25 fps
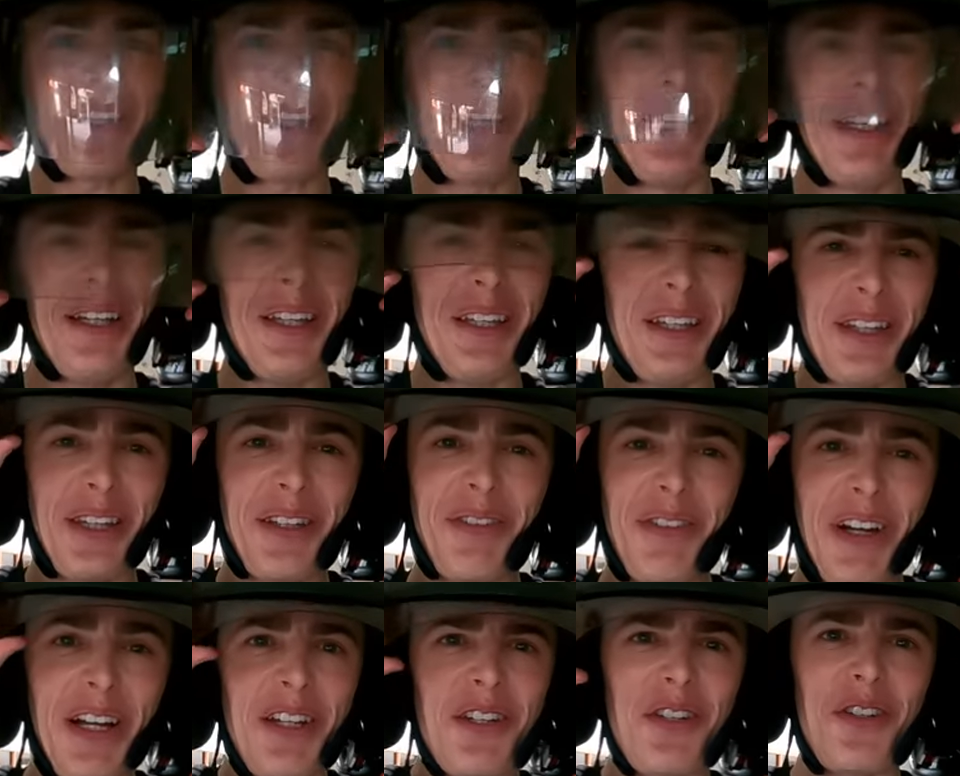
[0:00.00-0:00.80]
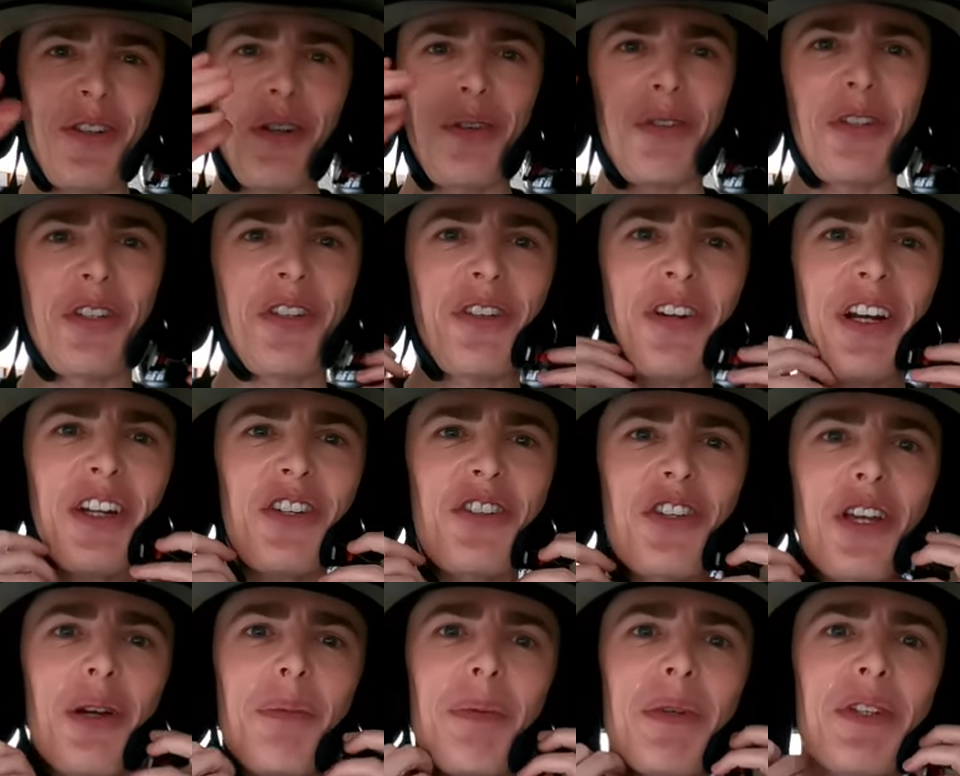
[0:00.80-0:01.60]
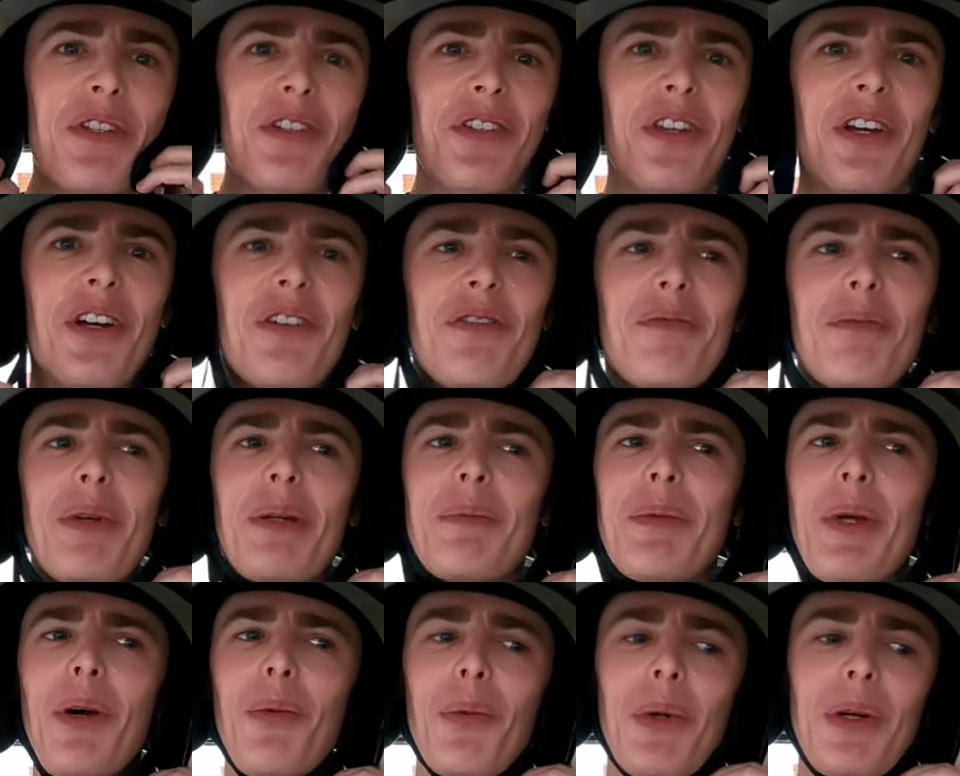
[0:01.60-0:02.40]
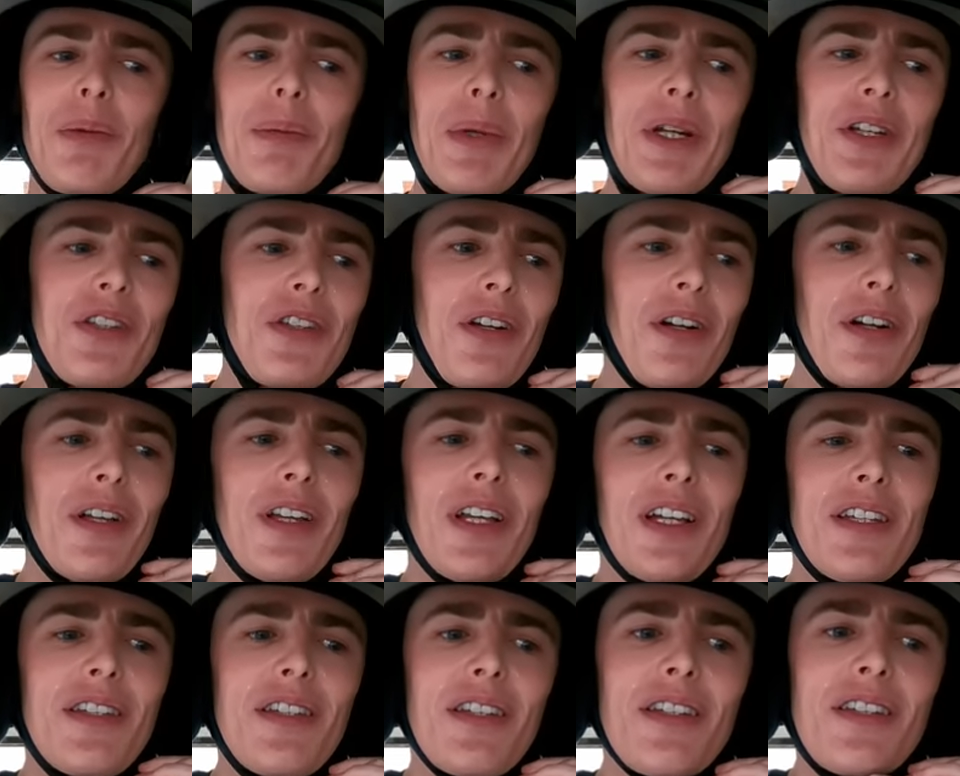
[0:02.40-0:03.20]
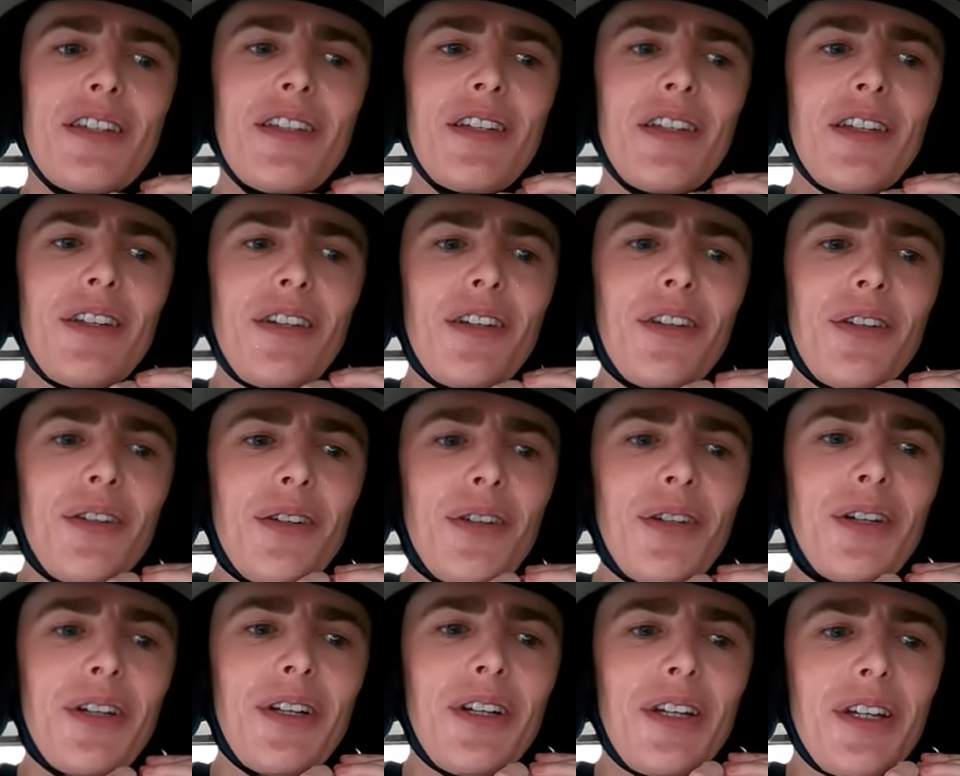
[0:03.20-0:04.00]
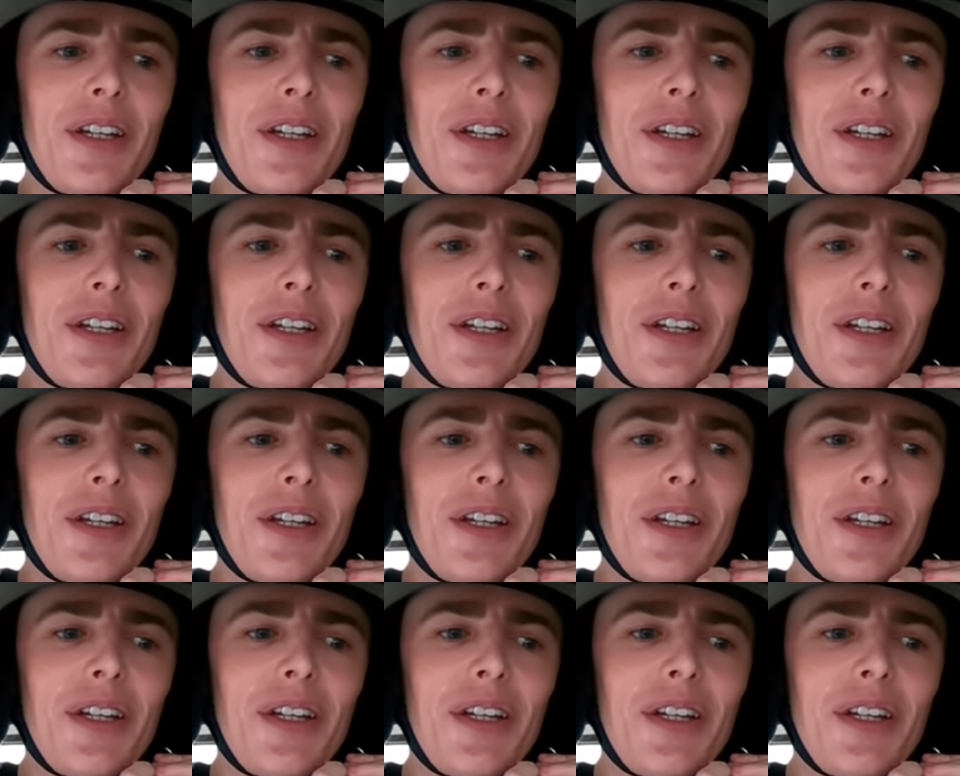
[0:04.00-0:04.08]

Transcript: The visor's all scratched up and stuff. Yeah. Maybe I'll wear my sunglasses. I don't know.